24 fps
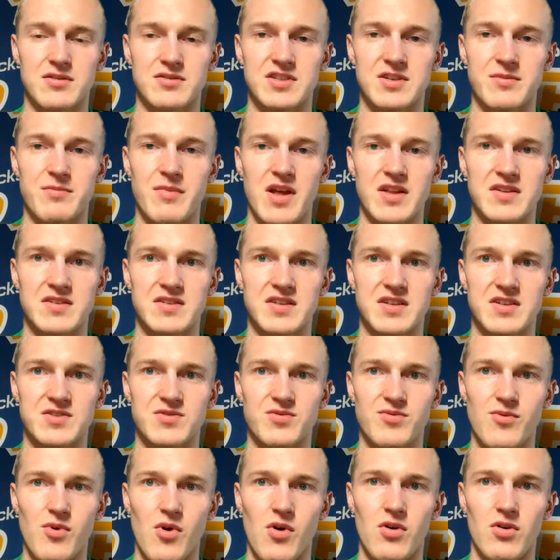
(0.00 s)
cements
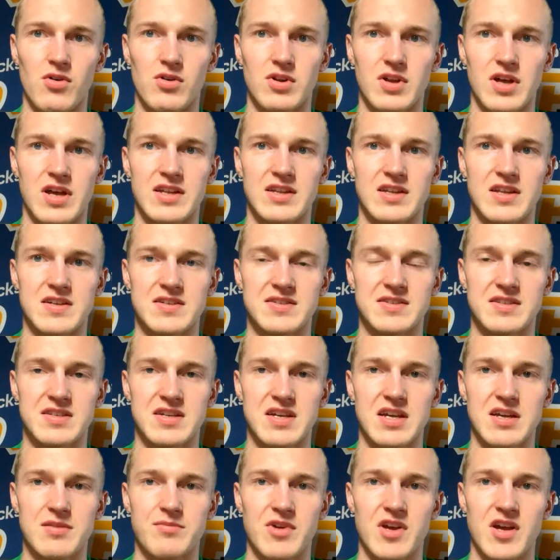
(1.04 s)
his role in this
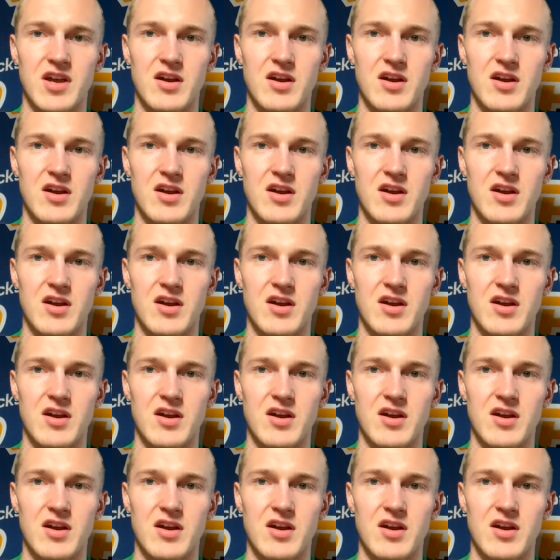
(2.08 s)
team